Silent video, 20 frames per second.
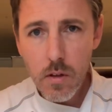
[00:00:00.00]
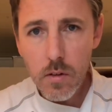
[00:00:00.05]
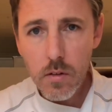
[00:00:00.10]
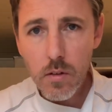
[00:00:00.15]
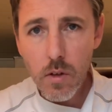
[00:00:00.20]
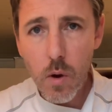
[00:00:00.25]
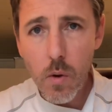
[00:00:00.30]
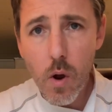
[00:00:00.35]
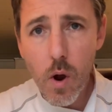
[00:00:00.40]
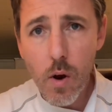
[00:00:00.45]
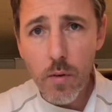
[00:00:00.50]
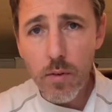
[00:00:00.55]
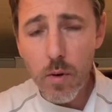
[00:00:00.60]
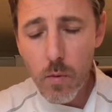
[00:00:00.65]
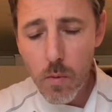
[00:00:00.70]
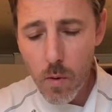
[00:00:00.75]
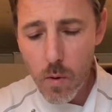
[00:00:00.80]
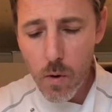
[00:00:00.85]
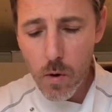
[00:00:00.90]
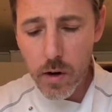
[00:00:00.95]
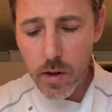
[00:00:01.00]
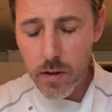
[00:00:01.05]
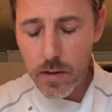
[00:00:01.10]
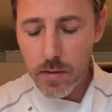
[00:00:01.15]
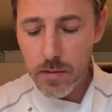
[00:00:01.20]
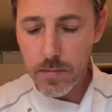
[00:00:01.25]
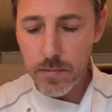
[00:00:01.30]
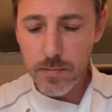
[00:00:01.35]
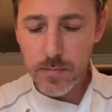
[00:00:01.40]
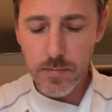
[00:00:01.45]
Don't overwork it.
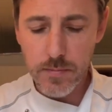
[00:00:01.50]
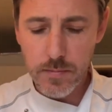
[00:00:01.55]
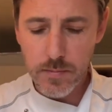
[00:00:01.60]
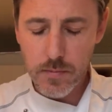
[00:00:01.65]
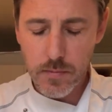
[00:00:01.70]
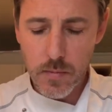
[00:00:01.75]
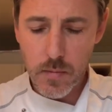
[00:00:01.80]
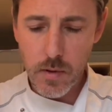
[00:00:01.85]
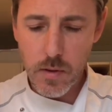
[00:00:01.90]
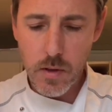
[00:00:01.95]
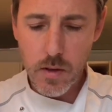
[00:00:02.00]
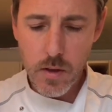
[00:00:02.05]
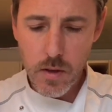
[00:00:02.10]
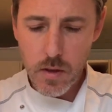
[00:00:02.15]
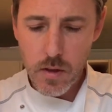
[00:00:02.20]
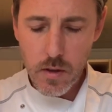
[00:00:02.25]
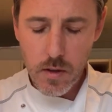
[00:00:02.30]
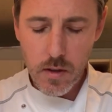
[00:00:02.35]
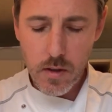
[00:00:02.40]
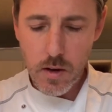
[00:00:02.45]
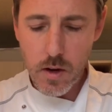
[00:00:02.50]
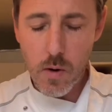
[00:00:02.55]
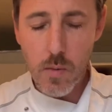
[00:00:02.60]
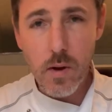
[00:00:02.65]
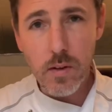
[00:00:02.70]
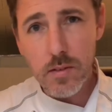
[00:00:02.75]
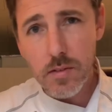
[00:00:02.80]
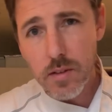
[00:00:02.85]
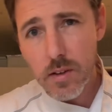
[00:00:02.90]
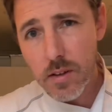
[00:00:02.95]
You don't
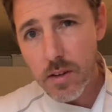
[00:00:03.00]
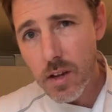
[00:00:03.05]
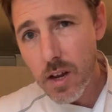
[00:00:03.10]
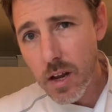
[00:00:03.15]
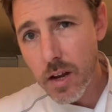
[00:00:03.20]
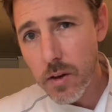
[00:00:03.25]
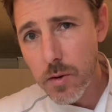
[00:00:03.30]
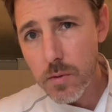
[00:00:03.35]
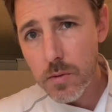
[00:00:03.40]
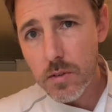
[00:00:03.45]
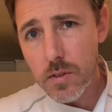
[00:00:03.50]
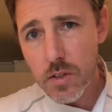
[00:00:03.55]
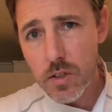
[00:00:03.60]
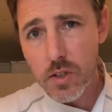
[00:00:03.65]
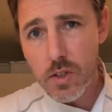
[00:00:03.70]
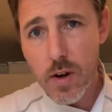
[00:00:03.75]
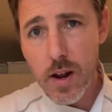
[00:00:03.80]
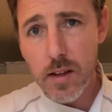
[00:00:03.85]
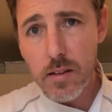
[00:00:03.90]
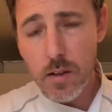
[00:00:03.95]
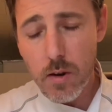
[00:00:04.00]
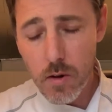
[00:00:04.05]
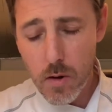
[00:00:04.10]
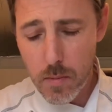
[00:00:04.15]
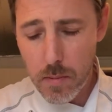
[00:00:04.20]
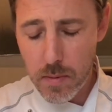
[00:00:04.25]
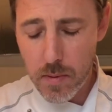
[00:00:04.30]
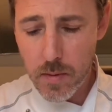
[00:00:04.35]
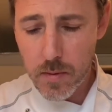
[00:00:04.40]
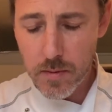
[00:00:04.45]
want the gluten to strengthen
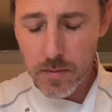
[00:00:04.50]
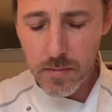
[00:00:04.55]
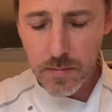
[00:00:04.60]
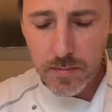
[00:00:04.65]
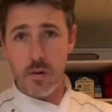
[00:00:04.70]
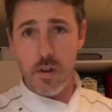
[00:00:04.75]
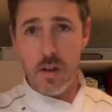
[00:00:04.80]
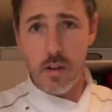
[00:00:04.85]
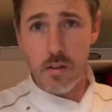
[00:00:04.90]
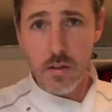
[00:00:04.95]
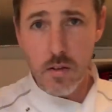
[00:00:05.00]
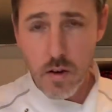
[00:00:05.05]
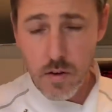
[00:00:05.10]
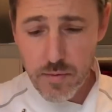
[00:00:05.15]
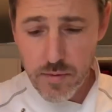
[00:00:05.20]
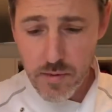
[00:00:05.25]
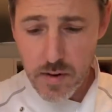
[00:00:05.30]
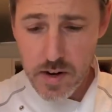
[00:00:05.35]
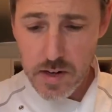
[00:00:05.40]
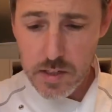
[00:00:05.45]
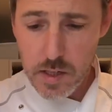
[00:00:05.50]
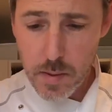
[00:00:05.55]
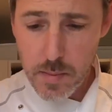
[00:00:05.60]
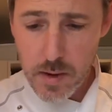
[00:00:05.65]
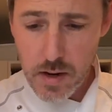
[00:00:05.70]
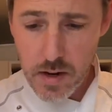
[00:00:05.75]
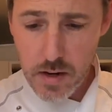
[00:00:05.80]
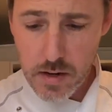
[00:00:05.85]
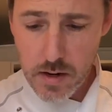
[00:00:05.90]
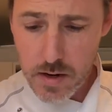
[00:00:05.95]
up. And got a freezer
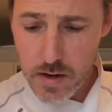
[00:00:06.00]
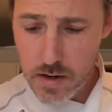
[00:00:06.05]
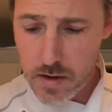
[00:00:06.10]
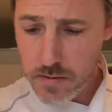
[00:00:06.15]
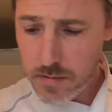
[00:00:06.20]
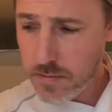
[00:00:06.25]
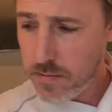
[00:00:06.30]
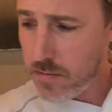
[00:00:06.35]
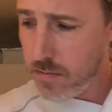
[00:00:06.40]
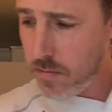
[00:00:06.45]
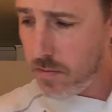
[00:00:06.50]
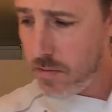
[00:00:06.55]
bag here.